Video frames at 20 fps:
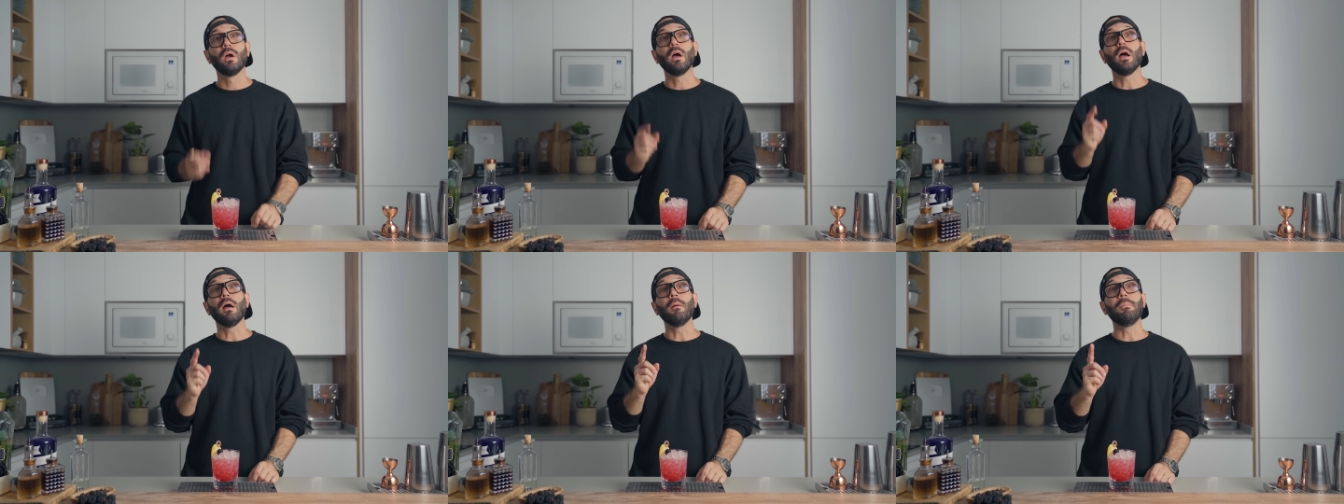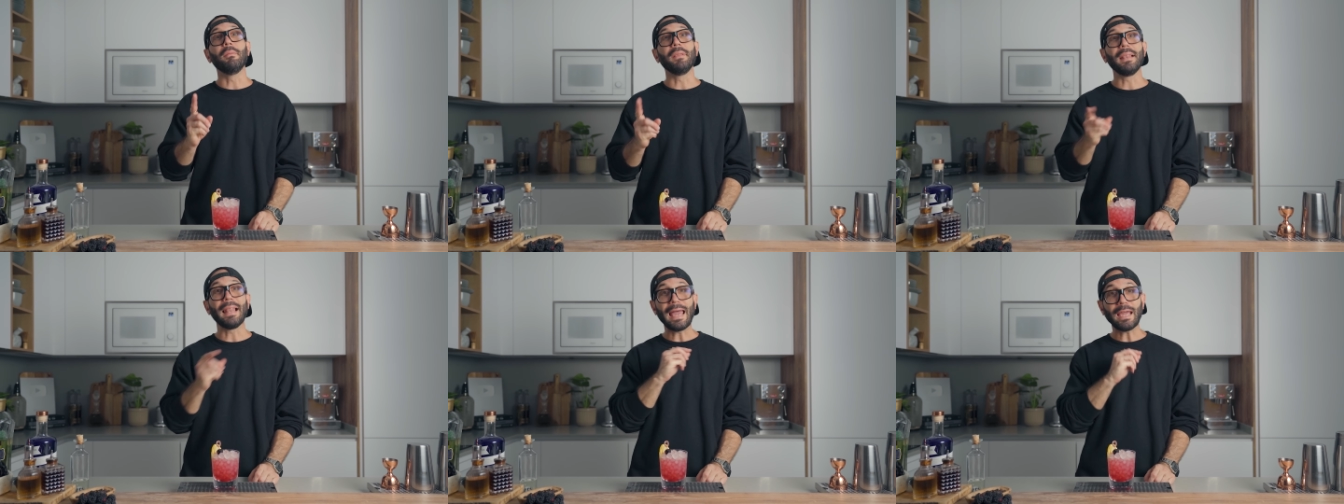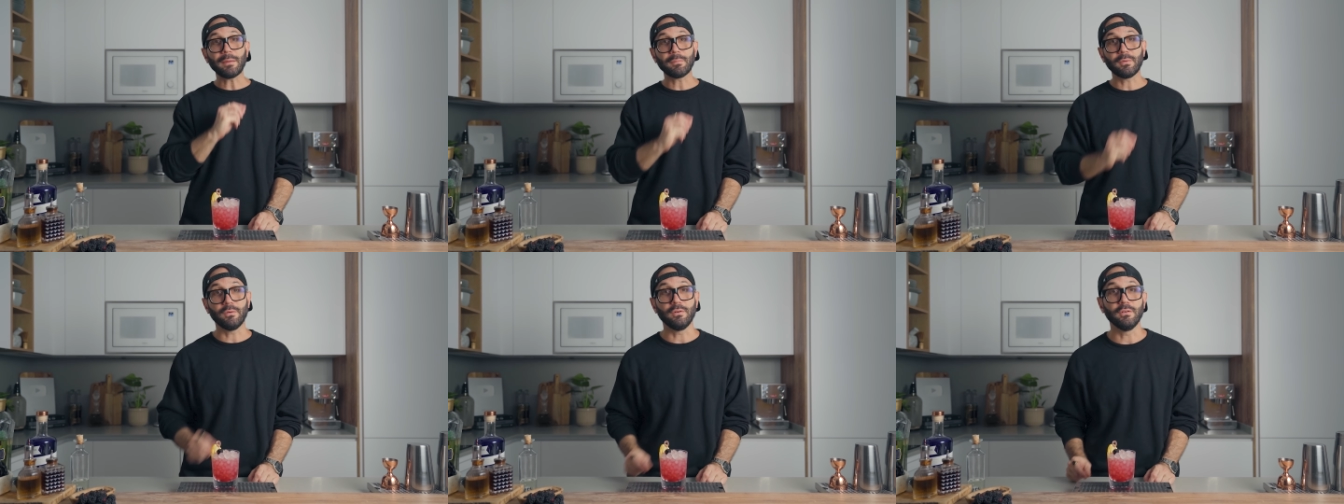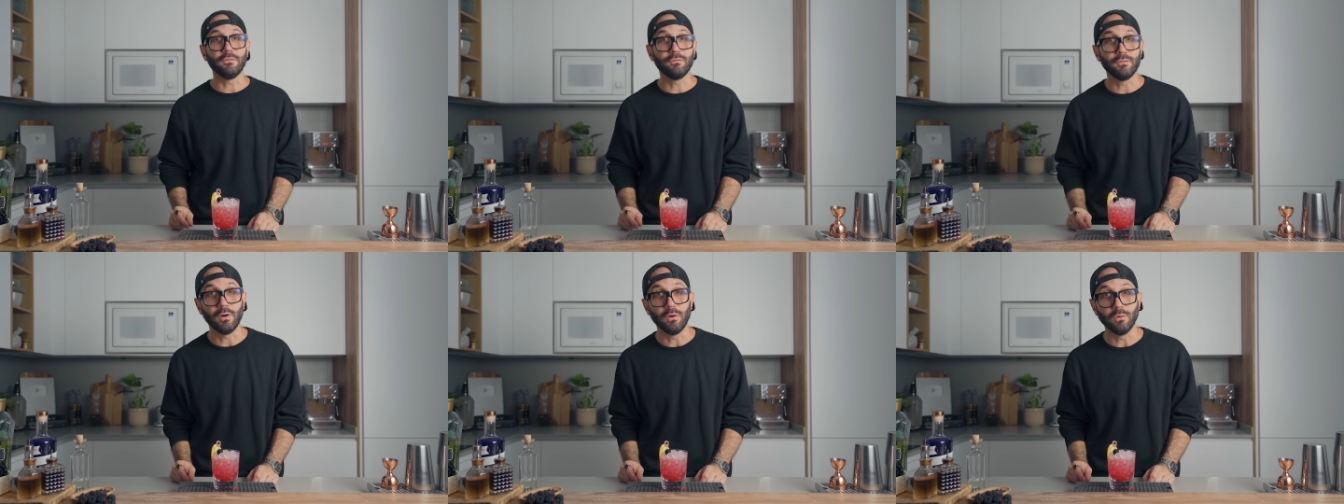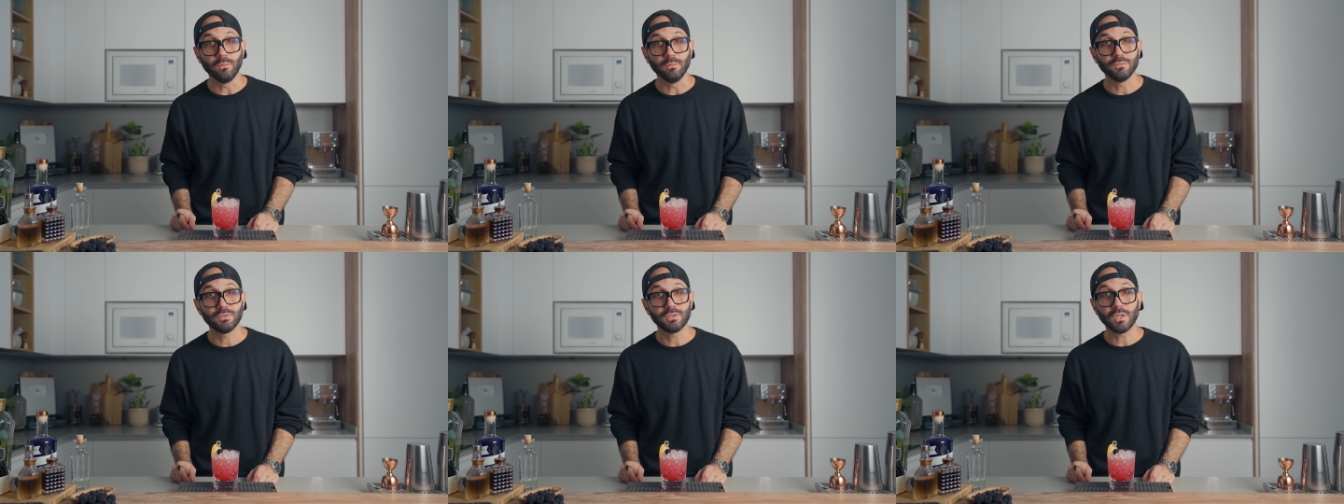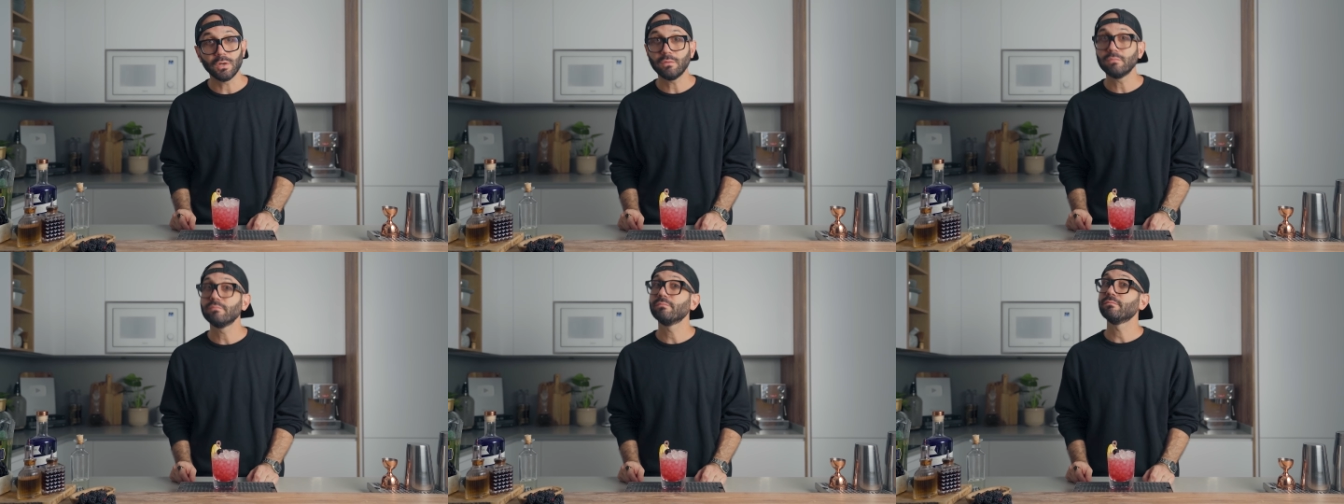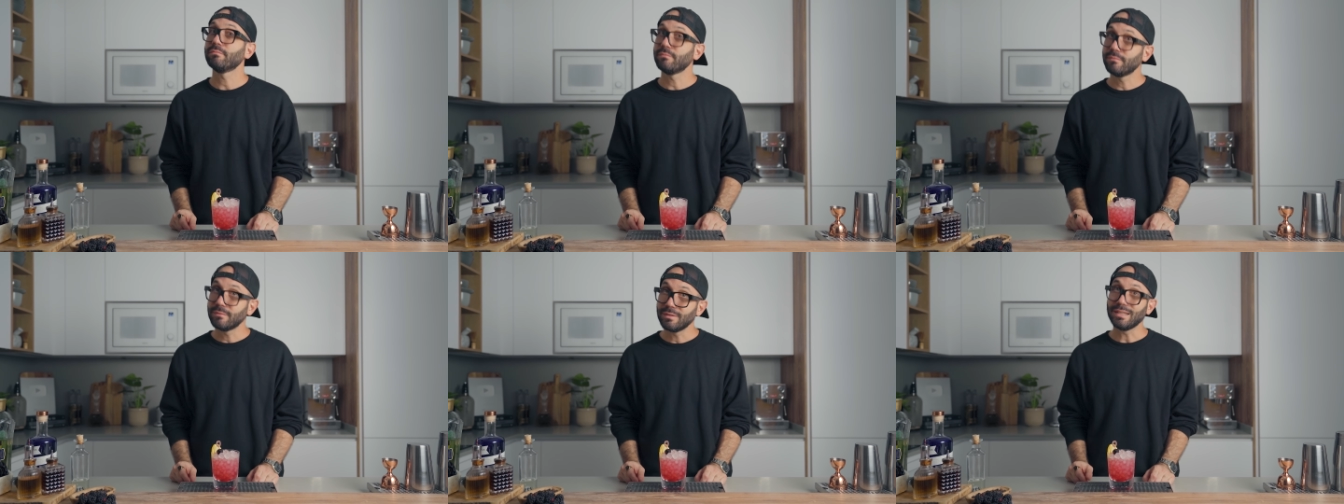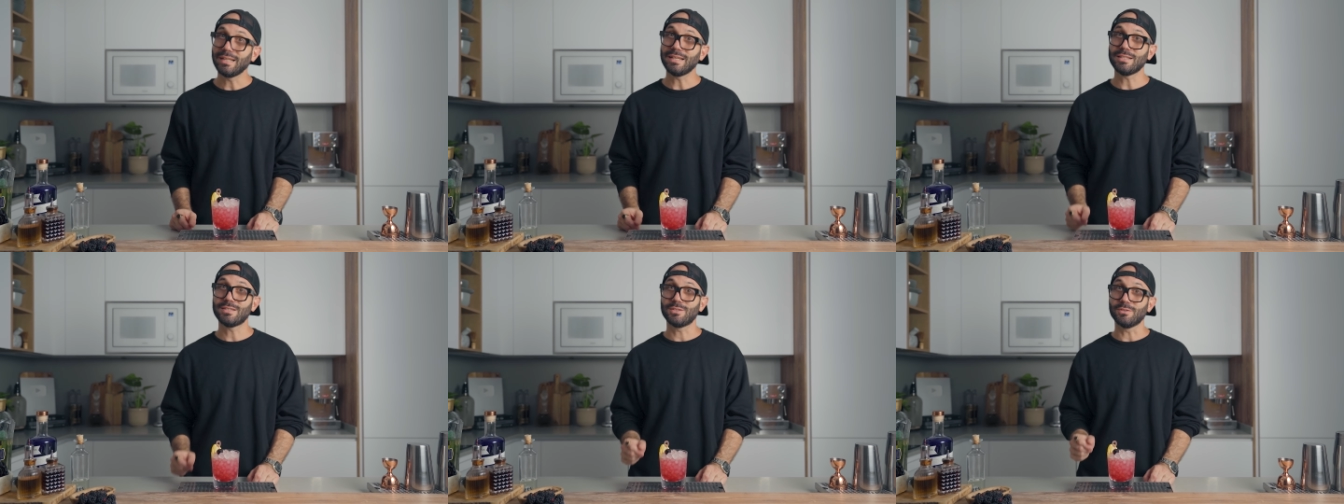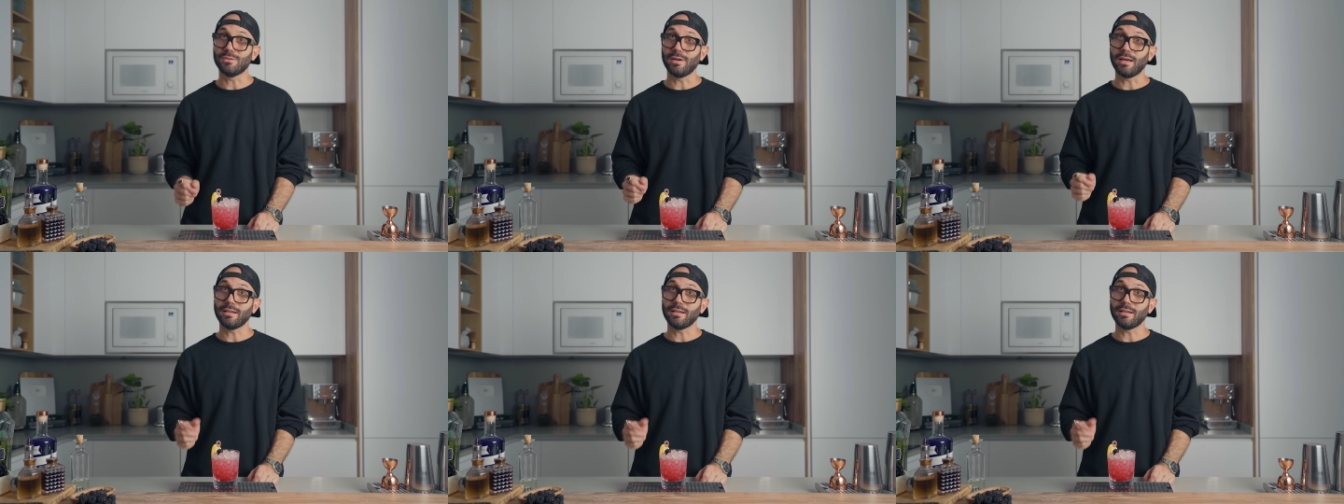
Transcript: a blackberry foam. So let's do